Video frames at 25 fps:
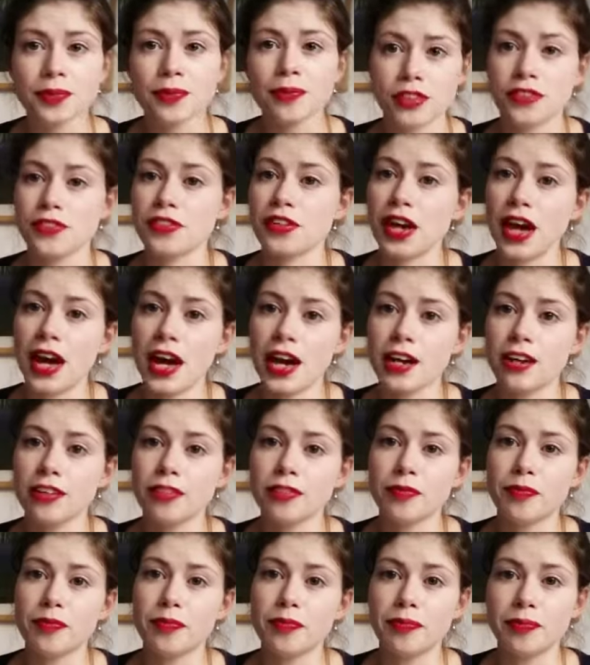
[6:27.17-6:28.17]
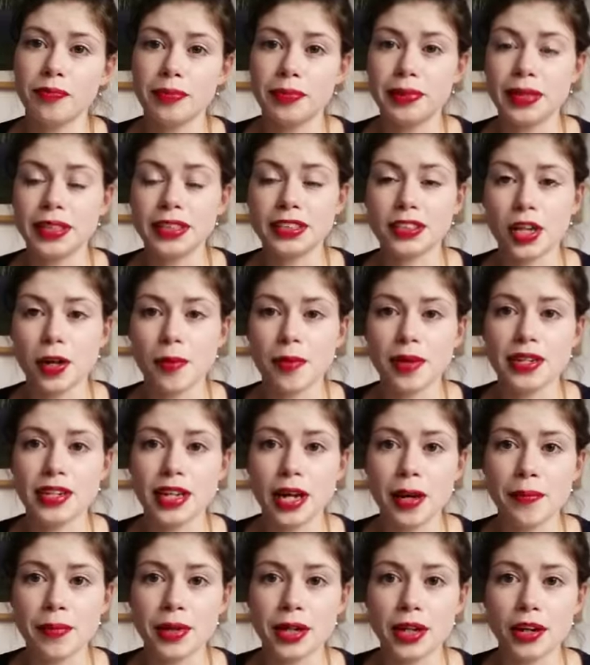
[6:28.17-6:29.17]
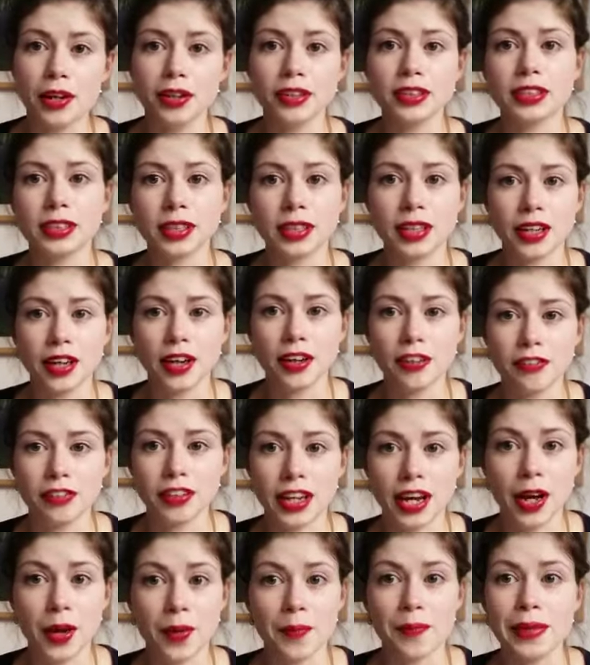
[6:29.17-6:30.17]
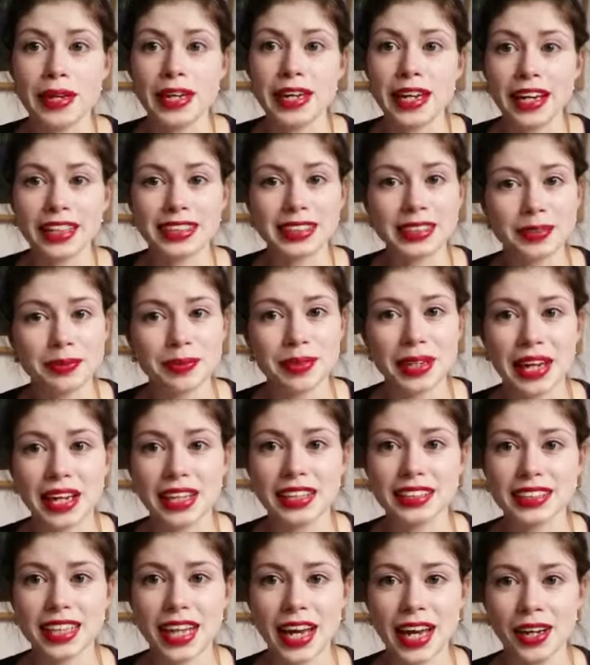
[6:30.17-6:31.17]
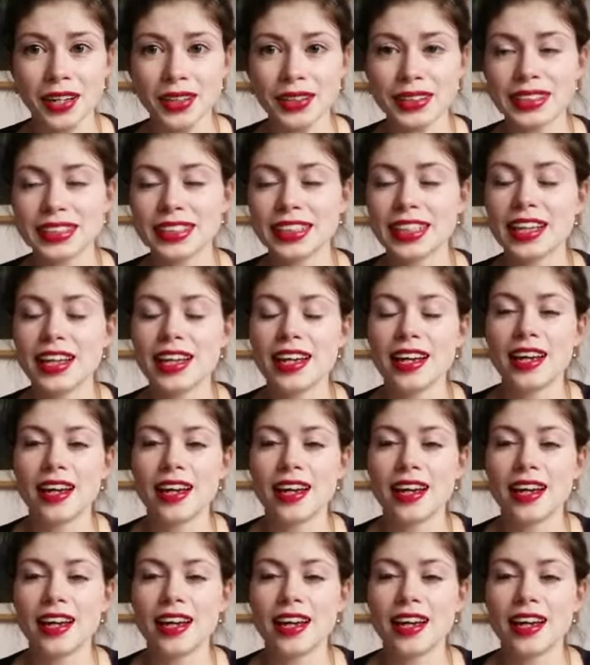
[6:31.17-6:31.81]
So if you have, please comment down below to hopefully help me and somebody else out.